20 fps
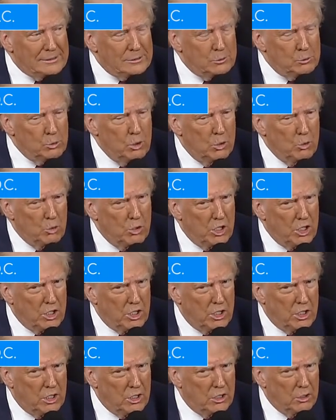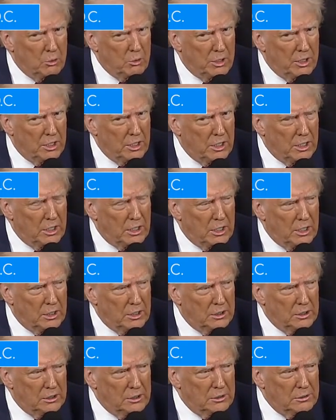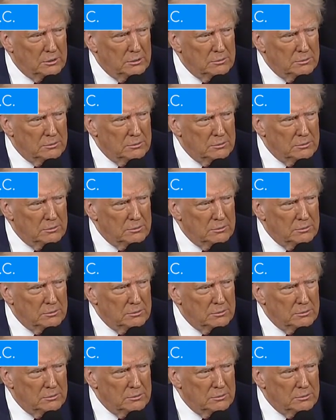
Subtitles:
One way or the other, we're going to get it.